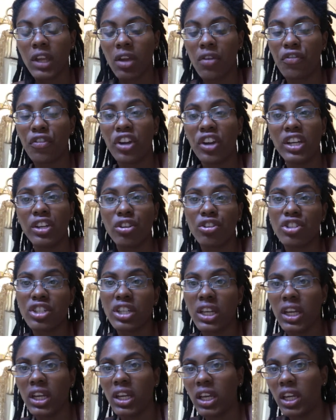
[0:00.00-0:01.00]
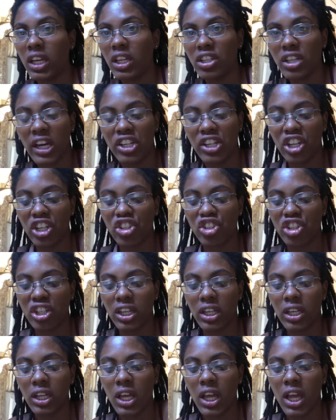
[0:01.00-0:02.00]
for energy and
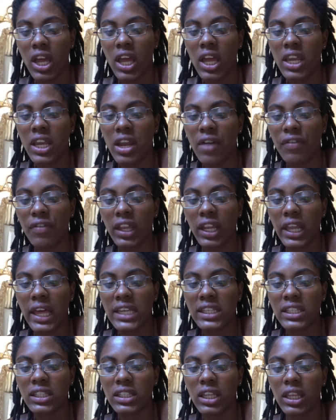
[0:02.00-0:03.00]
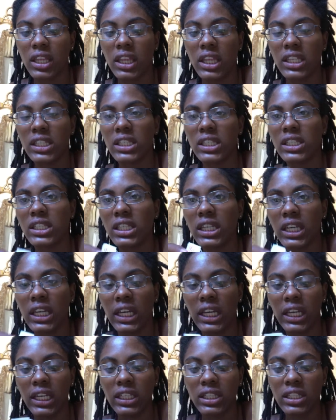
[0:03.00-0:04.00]
digestion. Nevertheless, this
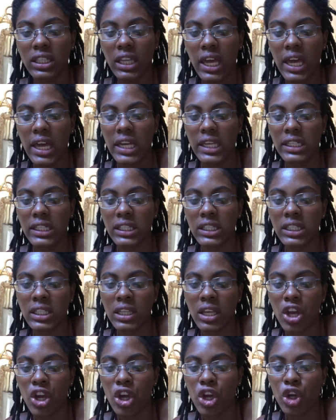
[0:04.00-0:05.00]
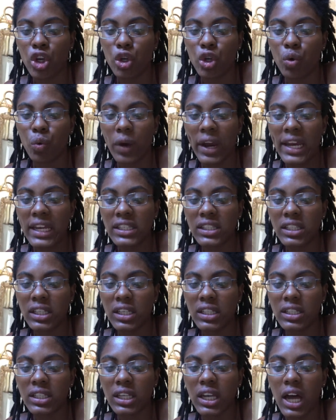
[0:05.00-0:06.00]
tea says, grace
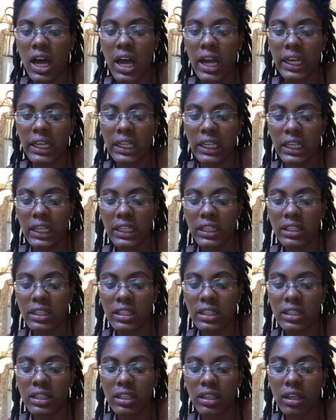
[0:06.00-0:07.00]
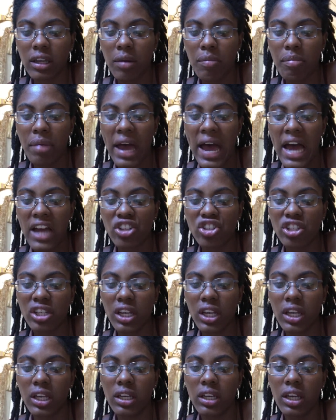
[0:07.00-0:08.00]
is kindness,
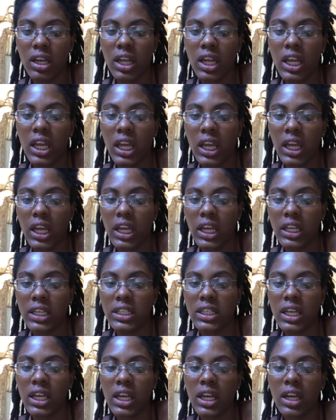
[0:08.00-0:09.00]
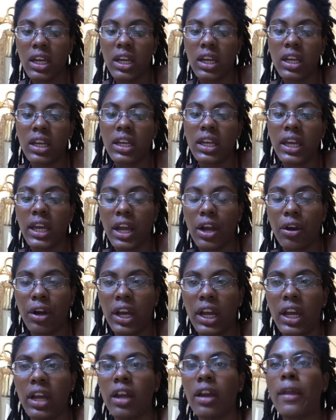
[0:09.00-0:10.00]
compassion, and
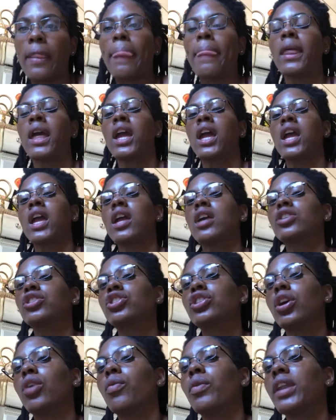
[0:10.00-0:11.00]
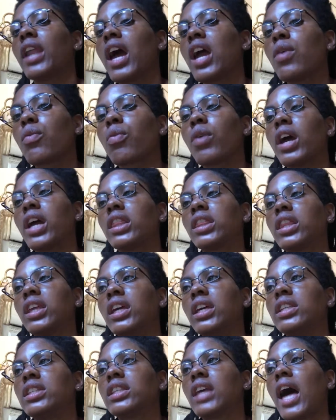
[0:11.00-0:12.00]
caring. So when I read
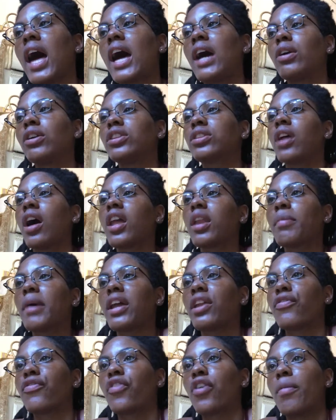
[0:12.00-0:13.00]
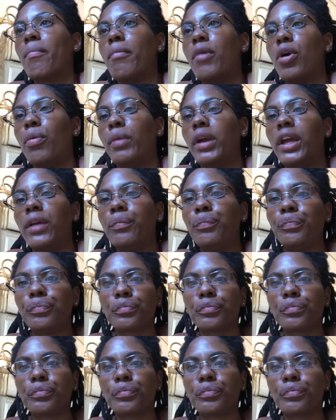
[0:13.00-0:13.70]
this, I thought about it for a moment,